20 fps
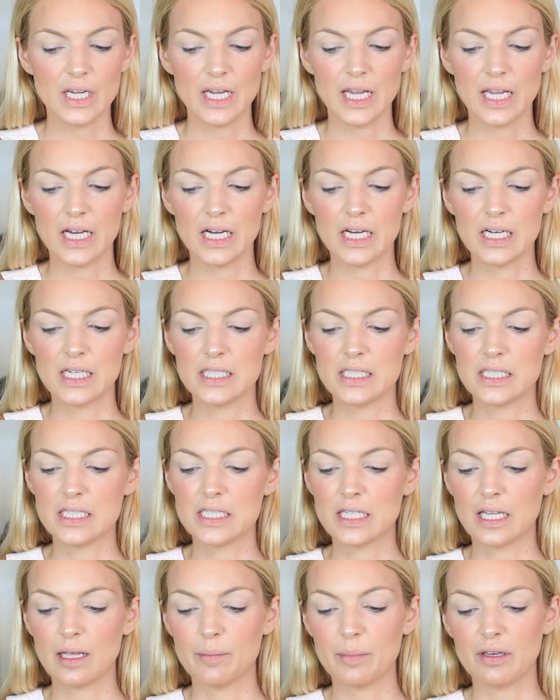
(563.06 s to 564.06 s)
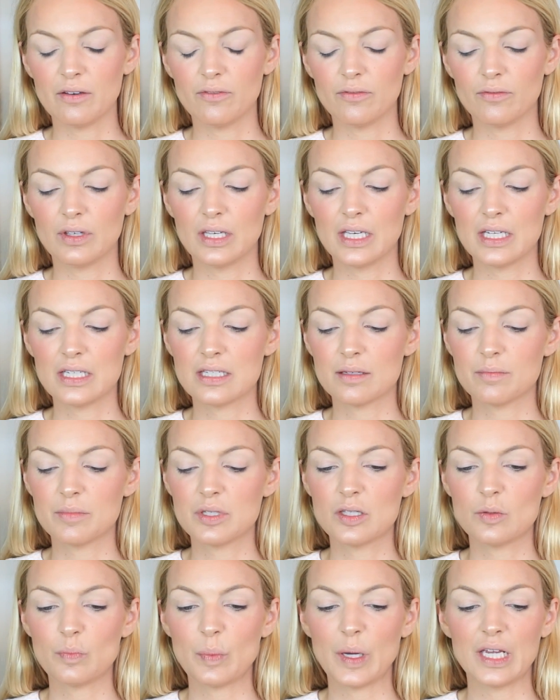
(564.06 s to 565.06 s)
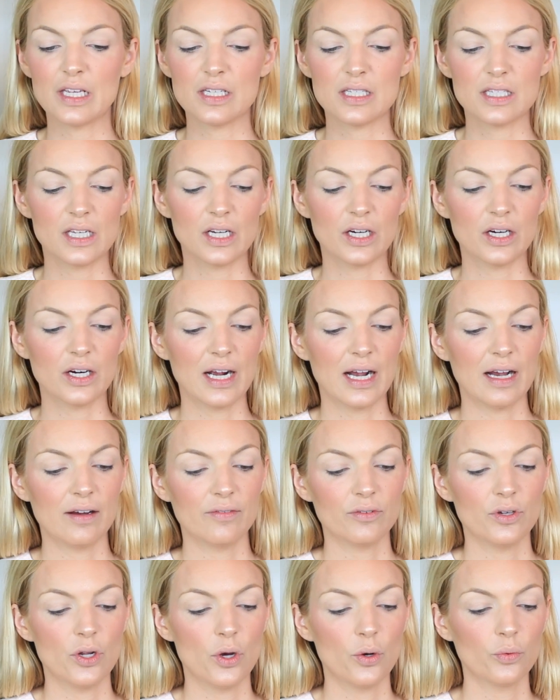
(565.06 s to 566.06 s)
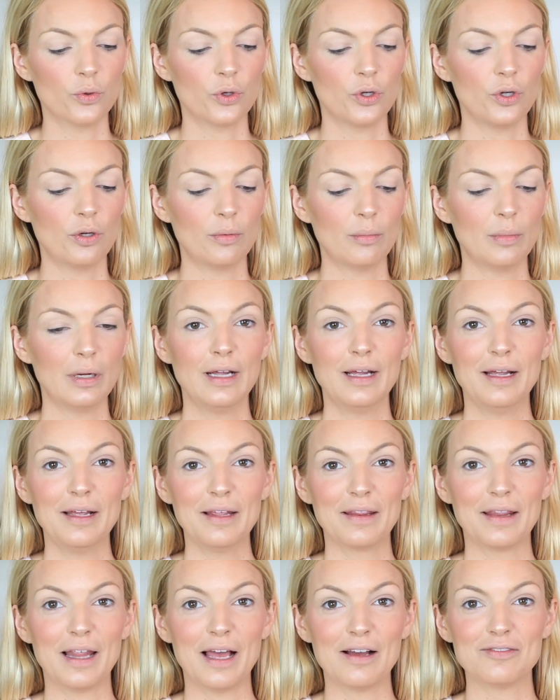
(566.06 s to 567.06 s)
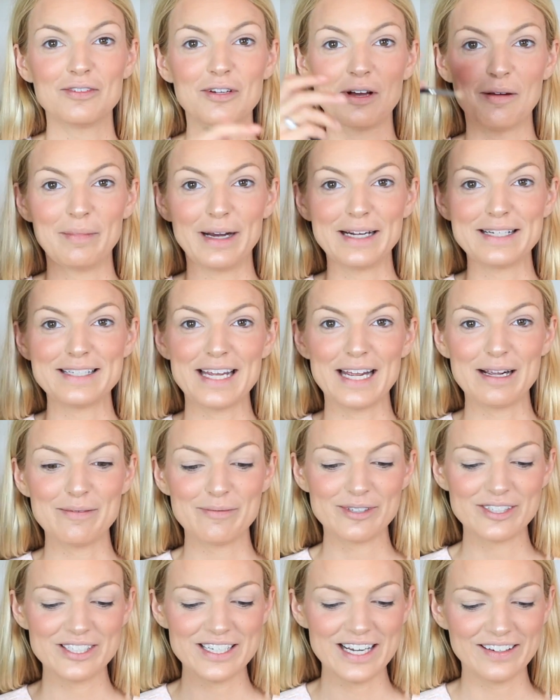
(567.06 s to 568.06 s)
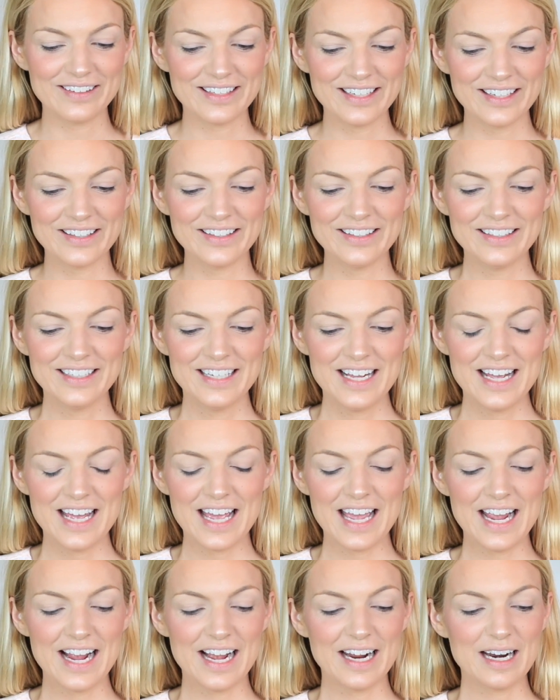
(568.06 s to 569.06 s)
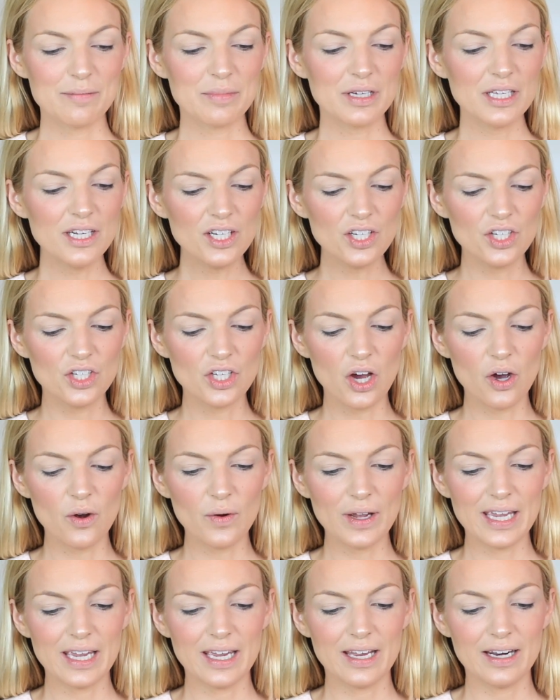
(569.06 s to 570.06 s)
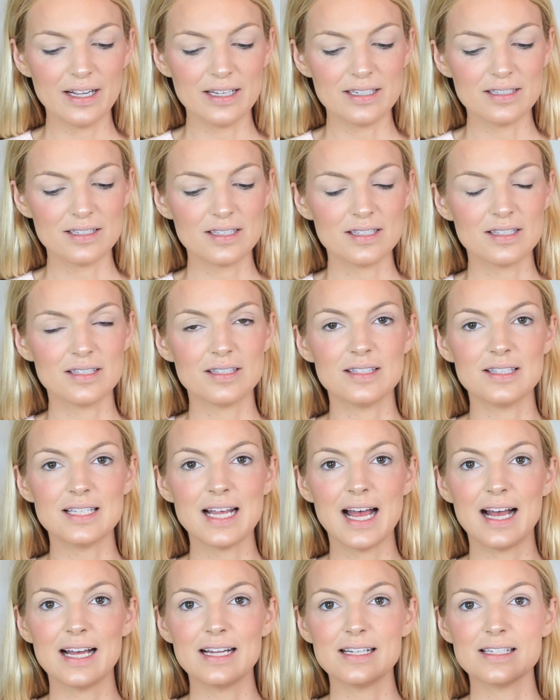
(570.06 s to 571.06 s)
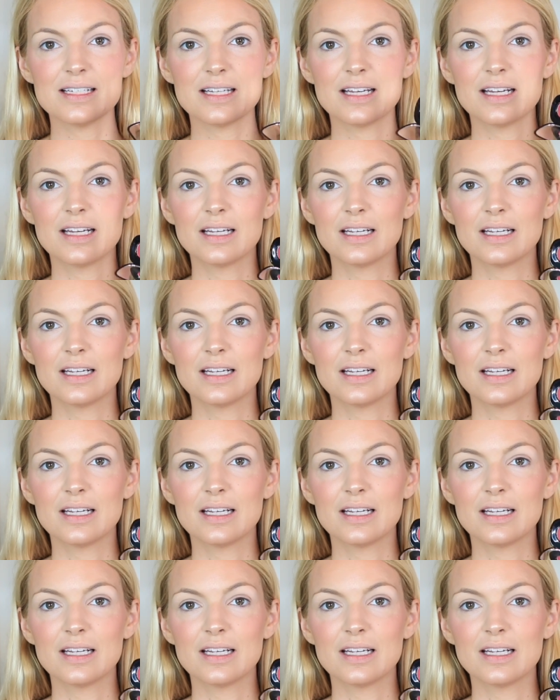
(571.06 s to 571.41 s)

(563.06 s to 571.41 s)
and let me get some space here. I have no room left on my table down here. And I'm going to go in and set